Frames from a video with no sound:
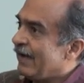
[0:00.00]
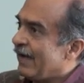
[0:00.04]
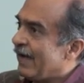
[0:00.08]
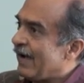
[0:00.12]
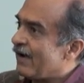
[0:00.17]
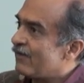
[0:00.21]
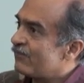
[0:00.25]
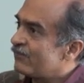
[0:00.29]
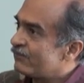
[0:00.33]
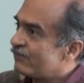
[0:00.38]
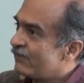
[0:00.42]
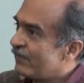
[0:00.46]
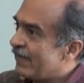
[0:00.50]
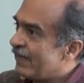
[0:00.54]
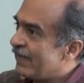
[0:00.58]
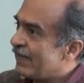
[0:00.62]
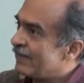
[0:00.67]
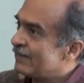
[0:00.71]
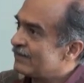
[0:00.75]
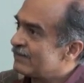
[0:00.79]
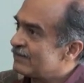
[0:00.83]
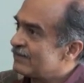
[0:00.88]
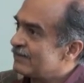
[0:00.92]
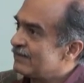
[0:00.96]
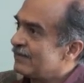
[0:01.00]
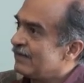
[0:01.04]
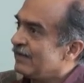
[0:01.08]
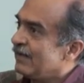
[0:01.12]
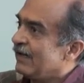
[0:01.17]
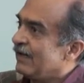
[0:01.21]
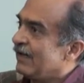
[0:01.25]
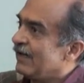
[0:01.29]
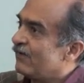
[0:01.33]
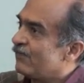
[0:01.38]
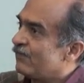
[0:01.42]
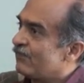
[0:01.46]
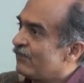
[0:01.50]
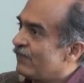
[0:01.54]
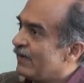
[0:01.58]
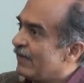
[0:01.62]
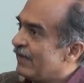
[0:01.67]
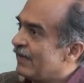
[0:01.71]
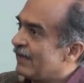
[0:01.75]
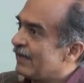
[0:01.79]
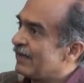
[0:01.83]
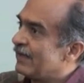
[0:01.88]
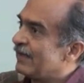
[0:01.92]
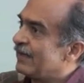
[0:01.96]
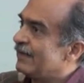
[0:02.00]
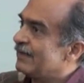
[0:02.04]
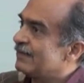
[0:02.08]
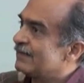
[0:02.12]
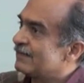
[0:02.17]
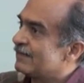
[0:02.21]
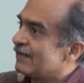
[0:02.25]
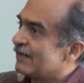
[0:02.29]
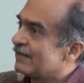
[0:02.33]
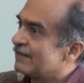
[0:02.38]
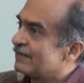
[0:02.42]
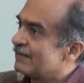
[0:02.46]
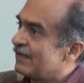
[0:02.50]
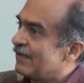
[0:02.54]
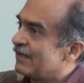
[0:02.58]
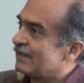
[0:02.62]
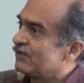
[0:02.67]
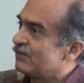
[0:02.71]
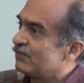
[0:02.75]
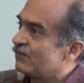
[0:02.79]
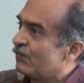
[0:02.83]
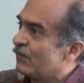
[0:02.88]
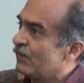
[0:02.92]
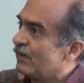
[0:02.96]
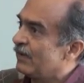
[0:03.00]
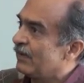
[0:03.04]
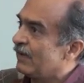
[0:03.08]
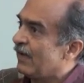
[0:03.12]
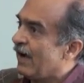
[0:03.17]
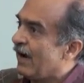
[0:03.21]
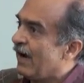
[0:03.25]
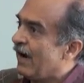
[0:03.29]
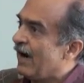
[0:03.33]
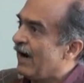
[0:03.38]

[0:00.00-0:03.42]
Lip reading: have waged a fairly successful